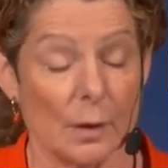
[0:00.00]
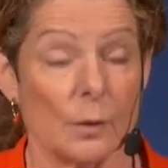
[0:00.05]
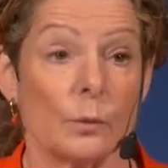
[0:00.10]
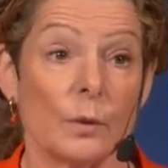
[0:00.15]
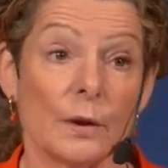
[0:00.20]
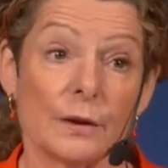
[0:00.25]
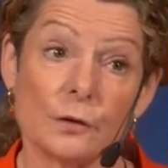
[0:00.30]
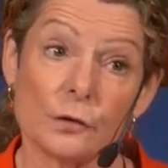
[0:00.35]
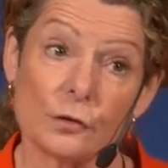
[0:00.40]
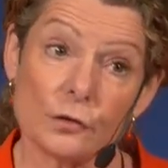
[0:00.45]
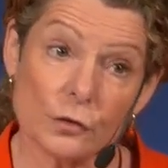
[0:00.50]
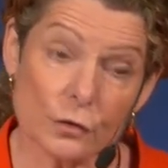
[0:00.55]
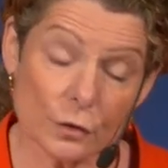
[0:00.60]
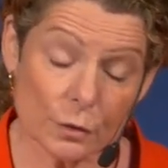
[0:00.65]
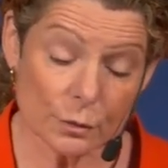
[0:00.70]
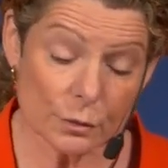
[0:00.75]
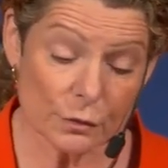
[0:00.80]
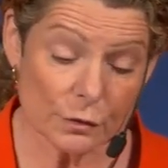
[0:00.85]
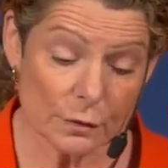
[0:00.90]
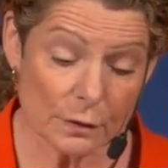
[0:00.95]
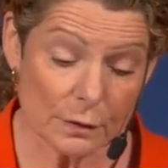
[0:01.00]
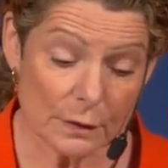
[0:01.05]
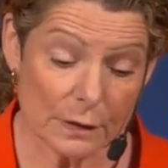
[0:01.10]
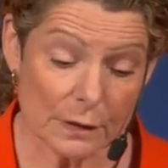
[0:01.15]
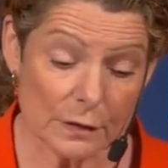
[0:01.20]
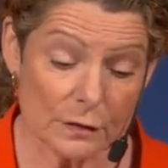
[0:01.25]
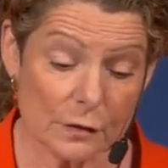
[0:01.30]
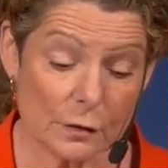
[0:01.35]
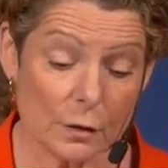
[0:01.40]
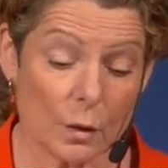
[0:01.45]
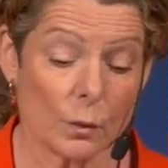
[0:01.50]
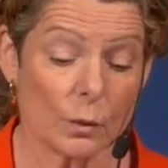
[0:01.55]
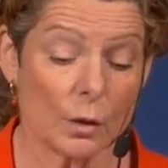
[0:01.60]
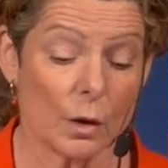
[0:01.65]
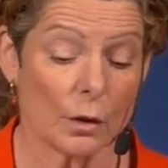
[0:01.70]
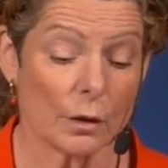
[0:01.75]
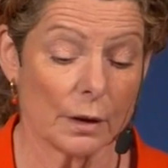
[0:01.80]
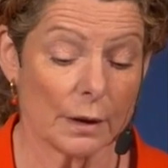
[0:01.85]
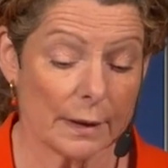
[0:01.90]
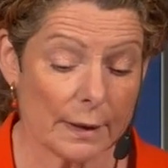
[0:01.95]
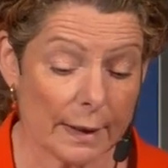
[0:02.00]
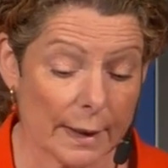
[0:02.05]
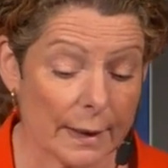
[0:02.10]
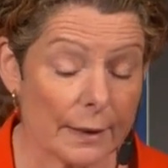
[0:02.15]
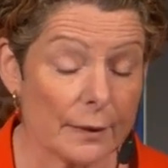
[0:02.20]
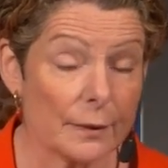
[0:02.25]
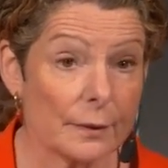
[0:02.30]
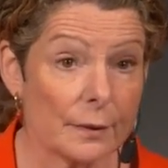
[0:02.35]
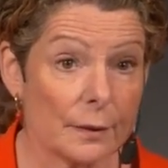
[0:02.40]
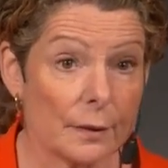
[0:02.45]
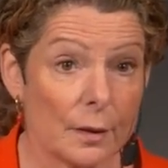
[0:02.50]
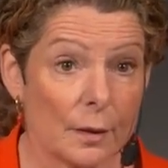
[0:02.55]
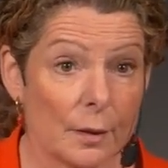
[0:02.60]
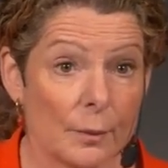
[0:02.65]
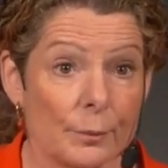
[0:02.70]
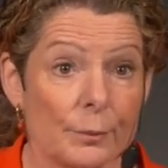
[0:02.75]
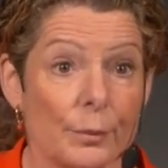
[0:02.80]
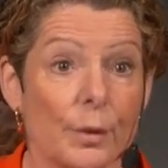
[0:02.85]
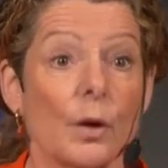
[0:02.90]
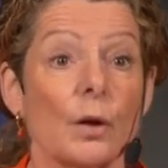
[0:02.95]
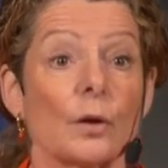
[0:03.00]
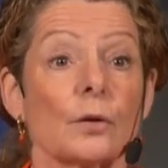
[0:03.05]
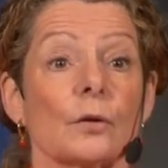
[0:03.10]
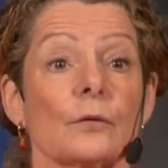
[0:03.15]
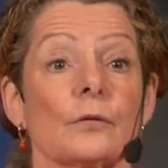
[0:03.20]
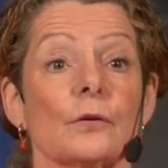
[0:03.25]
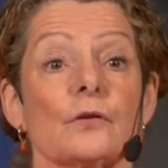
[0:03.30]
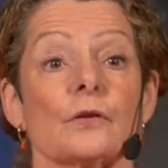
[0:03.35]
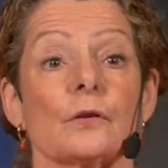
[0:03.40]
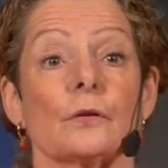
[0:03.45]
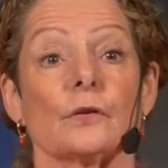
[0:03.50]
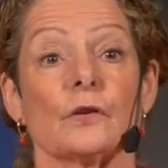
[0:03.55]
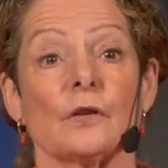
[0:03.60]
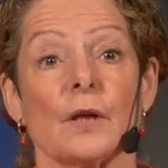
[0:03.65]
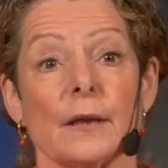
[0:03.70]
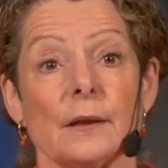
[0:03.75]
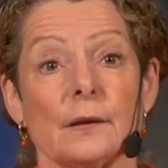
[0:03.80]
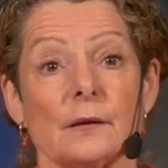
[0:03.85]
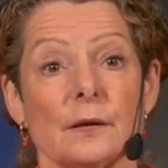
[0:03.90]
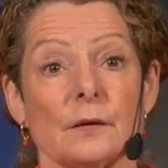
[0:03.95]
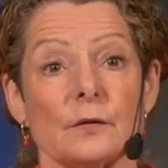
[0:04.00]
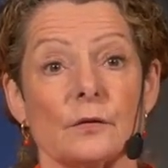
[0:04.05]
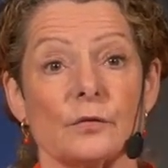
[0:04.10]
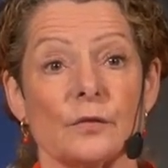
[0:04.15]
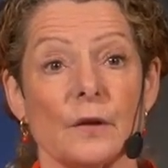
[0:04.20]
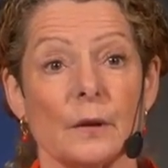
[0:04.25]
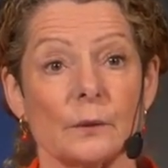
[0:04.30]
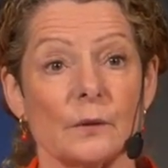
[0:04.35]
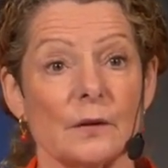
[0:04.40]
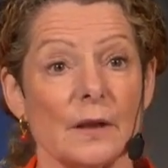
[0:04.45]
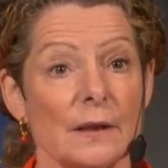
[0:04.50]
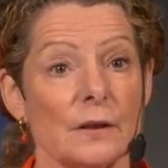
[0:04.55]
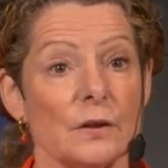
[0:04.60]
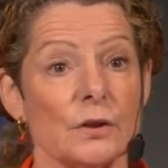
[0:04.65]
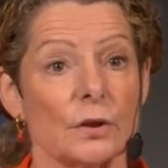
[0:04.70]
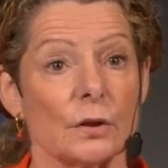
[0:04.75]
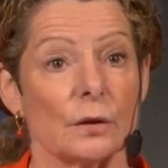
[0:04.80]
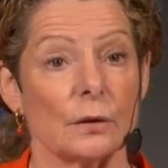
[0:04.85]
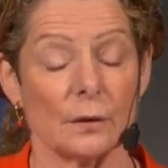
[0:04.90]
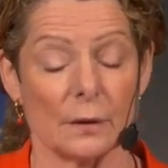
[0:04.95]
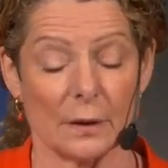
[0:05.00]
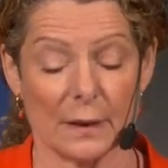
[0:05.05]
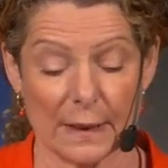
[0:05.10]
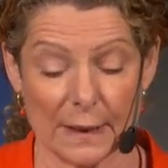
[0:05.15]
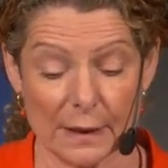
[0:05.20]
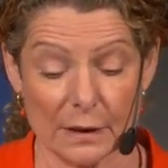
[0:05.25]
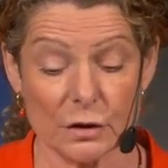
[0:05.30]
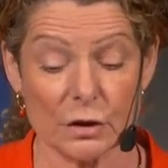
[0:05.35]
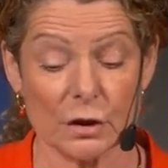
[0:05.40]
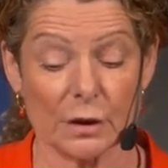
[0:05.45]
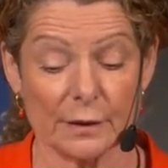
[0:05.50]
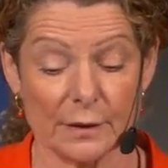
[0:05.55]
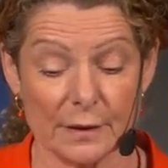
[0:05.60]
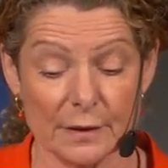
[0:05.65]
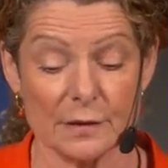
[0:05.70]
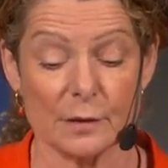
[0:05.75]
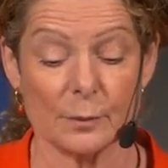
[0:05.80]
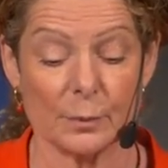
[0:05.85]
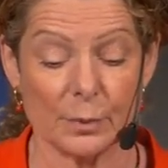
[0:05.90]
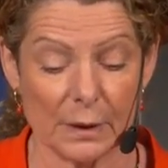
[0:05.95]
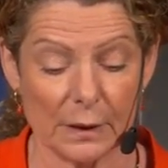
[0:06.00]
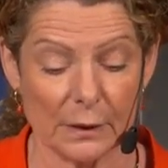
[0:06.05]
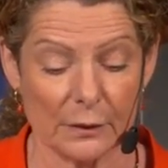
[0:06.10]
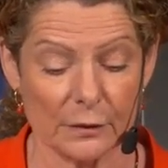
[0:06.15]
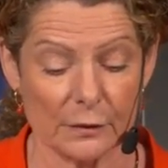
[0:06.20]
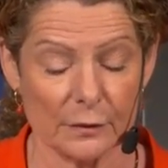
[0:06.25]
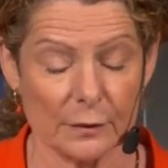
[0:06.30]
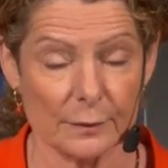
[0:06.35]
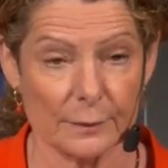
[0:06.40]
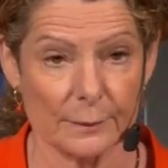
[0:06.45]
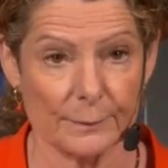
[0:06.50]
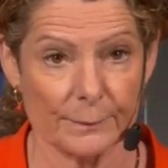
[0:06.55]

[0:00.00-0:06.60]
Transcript: When the truth is no longer there, part of a society's foundation actually disappears.